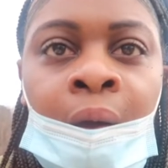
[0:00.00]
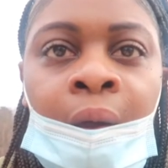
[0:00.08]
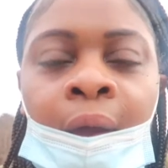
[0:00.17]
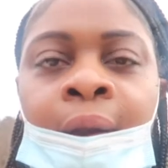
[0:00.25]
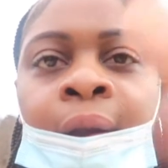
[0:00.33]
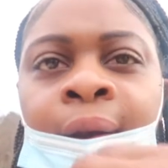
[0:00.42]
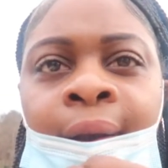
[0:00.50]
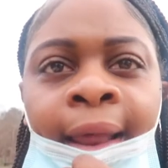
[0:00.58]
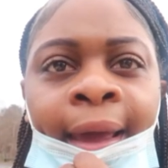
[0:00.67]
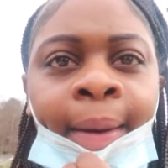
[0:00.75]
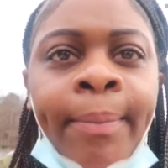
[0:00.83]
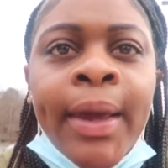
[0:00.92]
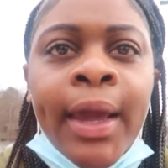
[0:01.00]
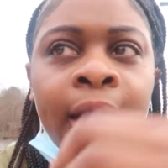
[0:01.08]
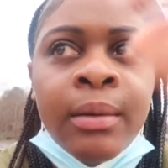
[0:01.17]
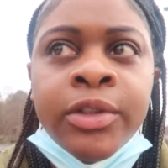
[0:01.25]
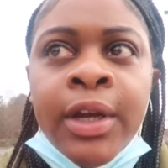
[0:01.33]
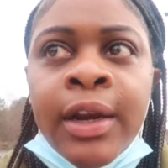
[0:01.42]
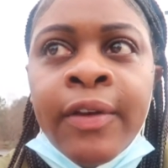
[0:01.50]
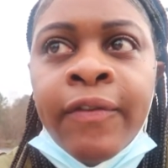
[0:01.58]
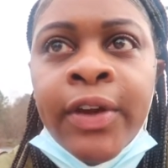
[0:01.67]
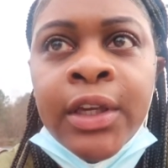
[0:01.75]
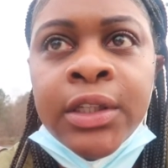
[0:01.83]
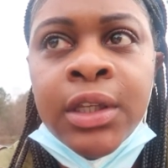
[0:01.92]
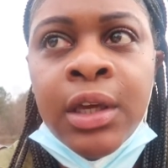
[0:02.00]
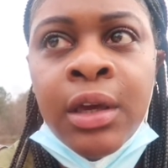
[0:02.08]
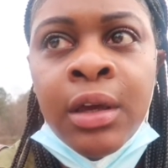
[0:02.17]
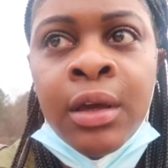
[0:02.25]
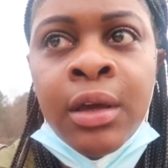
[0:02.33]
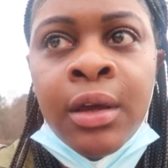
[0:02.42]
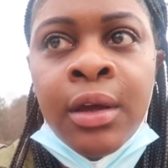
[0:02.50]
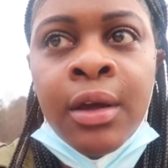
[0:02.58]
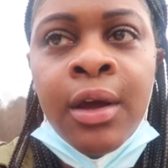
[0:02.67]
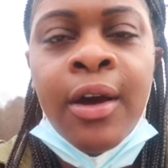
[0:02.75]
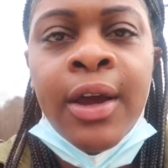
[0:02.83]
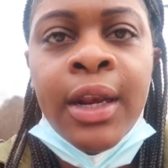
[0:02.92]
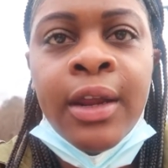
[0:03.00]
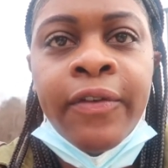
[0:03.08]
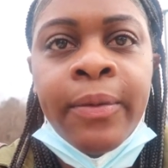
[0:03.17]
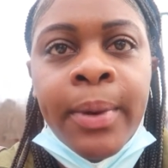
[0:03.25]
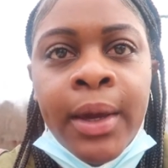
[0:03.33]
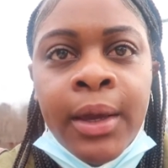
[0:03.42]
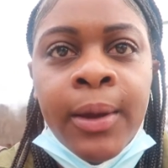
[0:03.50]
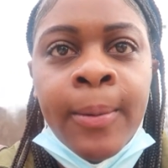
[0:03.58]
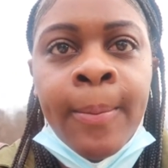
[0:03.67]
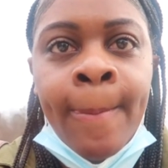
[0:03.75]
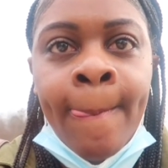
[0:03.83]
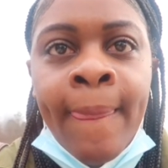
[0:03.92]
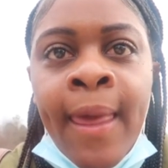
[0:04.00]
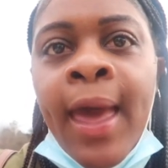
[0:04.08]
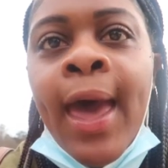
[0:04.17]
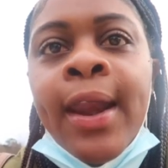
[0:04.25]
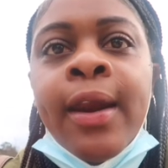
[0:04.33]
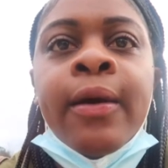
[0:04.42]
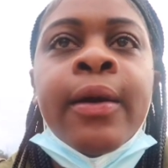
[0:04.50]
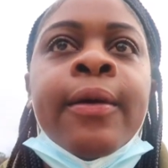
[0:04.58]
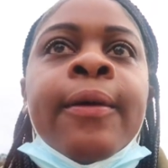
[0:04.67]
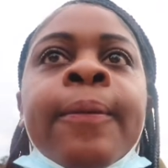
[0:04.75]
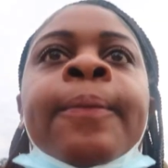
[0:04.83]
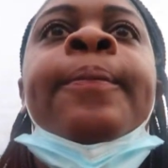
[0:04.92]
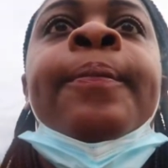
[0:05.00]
Y'all know the lion bed. I'm trying to fix. Oh, he look familiar. I know him.